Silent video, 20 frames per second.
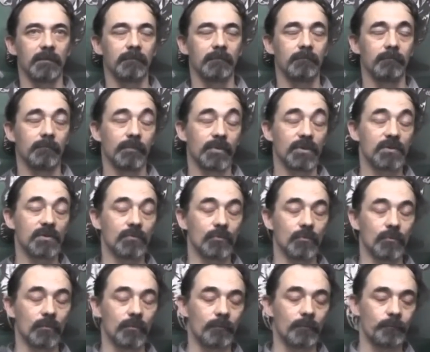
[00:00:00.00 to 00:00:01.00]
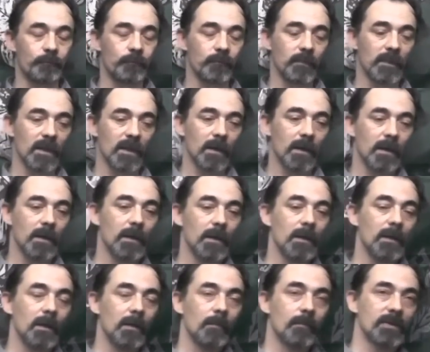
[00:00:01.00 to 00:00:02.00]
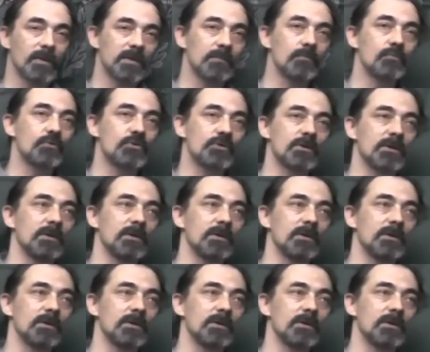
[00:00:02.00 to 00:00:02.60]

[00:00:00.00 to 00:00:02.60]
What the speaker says: operating without contact with the government